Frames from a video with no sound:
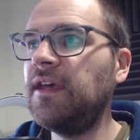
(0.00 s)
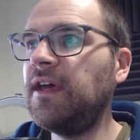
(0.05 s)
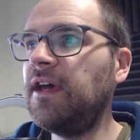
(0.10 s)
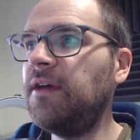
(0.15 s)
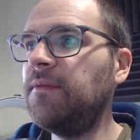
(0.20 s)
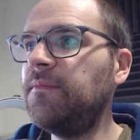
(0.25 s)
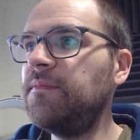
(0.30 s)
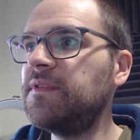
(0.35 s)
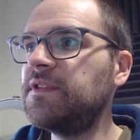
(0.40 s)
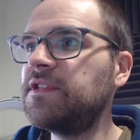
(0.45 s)

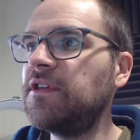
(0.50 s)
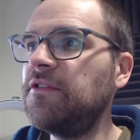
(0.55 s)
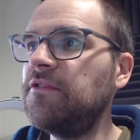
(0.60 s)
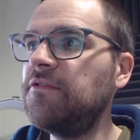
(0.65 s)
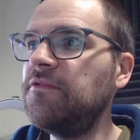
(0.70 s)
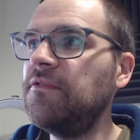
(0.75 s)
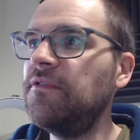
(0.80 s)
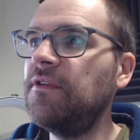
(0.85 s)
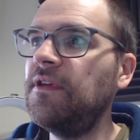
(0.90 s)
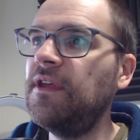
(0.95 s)
Um,
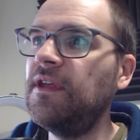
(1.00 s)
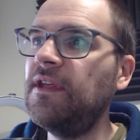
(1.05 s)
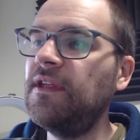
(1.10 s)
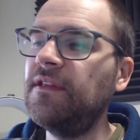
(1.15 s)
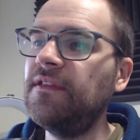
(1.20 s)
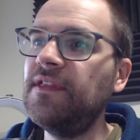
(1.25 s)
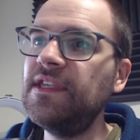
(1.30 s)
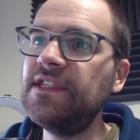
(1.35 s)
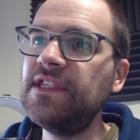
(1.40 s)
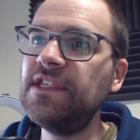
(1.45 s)
so
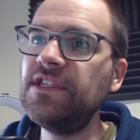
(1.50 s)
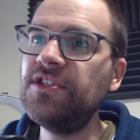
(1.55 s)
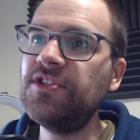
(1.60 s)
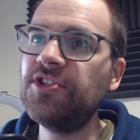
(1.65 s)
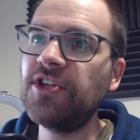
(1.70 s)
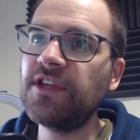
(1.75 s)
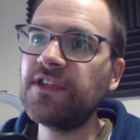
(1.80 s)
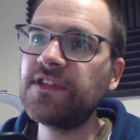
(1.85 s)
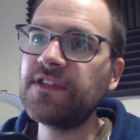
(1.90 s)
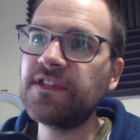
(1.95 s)
this is
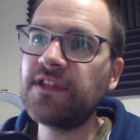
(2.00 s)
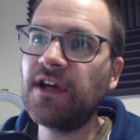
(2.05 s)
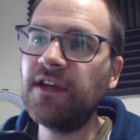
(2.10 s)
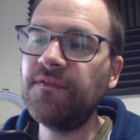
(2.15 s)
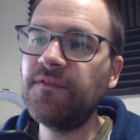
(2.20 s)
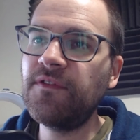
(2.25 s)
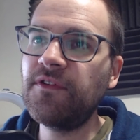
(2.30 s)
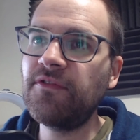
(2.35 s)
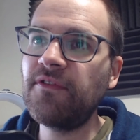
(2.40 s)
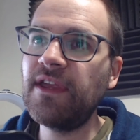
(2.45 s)
just,
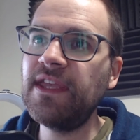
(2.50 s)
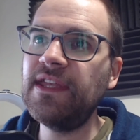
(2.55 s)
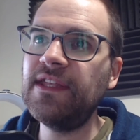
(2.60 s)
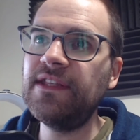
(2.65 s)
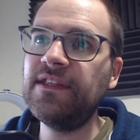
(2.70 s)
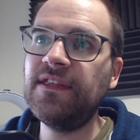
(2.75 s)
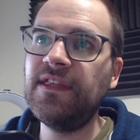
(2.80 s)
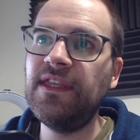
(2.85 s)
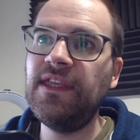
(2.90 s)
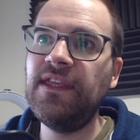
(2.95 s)
I've
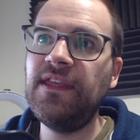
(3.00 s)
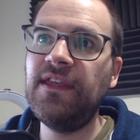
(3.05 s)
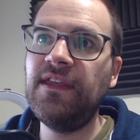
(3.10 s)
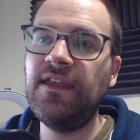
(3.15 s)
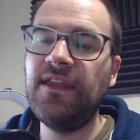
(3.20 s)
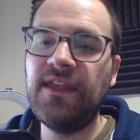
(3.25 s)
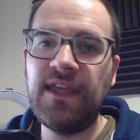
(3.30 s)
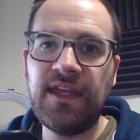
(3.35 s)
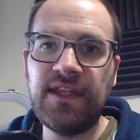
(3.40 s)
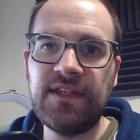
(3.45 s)
created the
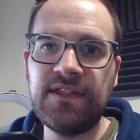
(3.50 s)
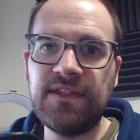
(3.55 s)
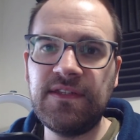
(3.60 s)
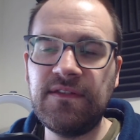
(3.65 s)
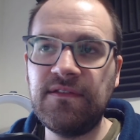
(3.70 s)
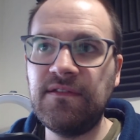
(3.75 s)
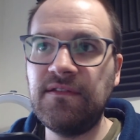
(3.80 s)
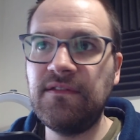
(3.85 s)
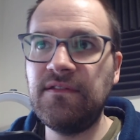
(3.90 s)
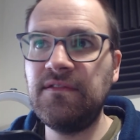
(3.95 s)
Git,
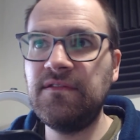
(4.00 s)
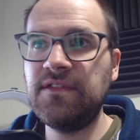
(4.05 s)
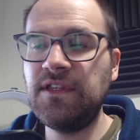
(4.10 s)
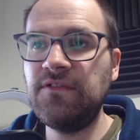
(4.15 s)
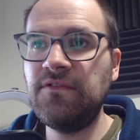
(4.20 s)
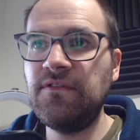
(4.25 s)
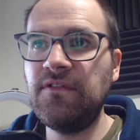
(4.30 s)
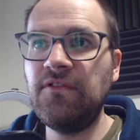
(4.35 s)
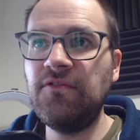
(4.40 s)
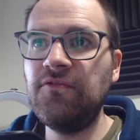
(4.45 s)

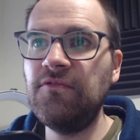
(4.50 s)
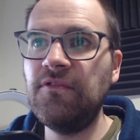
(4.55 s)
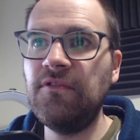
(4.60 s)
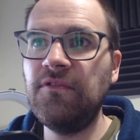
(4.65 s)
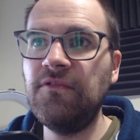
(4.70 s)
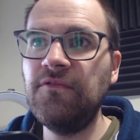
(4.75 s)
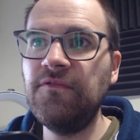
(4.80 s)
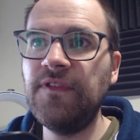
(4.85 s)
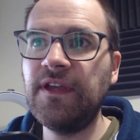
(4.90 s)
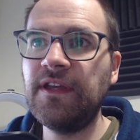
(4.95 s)
so all,
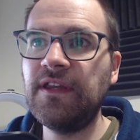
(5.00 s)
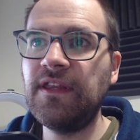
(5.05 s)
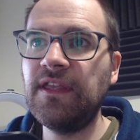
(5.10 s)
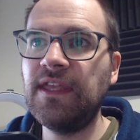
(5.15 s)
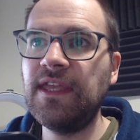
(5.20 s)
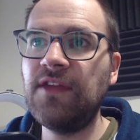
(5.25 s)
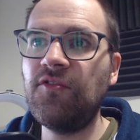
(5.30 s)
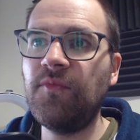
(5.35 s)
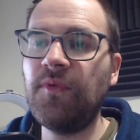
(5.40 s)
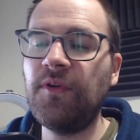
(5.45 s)
all the kind of
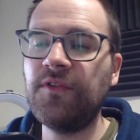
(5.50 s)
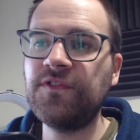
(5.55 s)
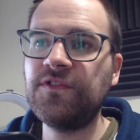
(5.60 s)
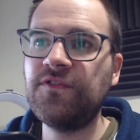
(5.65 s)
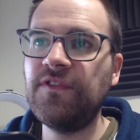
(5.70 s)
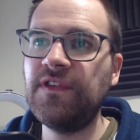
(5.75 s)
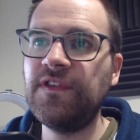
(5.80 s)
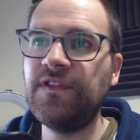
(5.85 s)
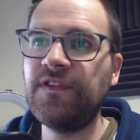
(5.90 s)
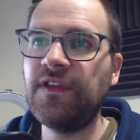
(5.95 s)
Git
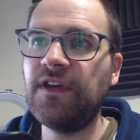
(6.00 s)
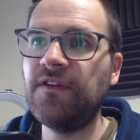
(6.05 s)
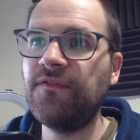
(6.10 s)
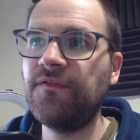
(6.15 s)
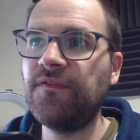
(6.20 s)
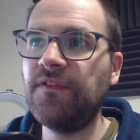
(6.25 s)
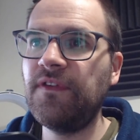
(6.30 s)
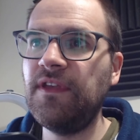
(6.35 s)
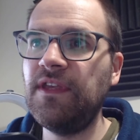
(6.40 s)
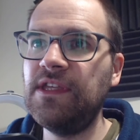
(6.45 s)
repository
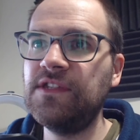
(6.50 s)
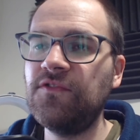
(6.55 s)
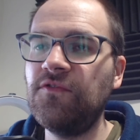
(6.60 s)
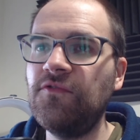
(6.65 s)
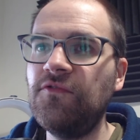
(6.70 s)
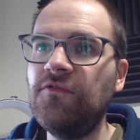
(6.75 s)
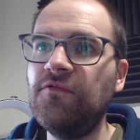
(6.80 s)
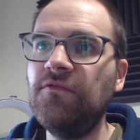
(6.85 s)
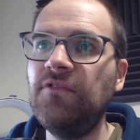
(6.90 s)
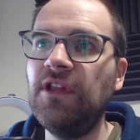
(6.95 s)
stuff is
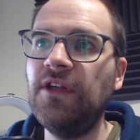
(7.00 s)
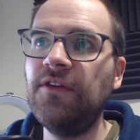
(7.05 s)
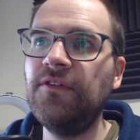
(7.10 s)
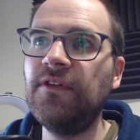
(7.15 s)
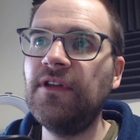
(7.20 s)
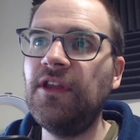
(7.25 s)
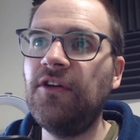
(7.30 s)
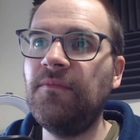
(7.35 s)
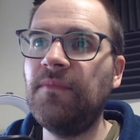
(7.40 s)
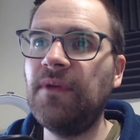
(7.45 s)
all
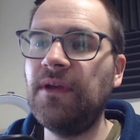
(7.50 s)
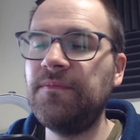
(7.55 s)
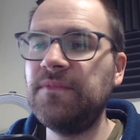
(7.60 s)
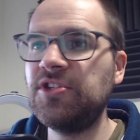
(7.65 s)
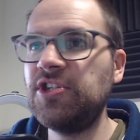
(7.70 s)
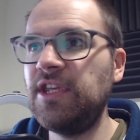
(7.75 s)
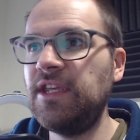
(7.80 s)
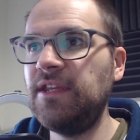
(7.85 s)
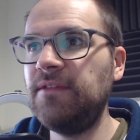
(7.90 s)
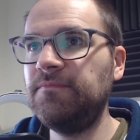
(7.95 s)
locally on my
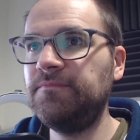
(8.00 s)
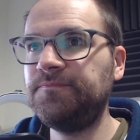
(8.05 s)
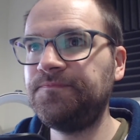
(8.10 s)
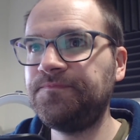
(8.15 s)
machine.